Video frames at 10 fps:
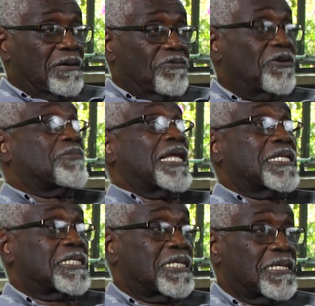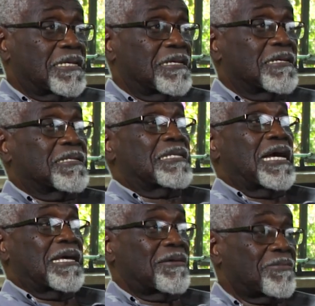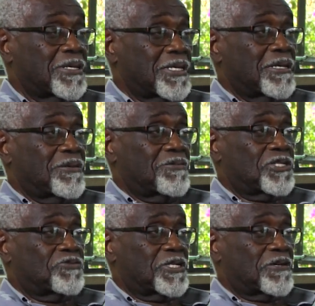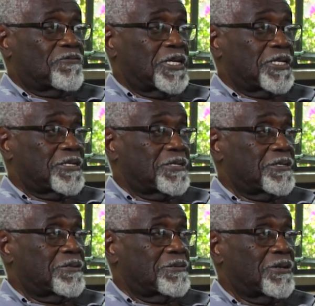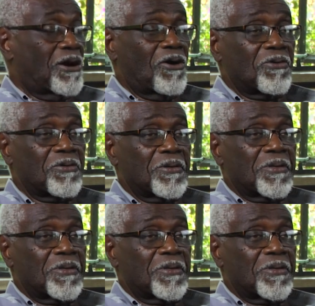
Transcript: from that time, which would have been now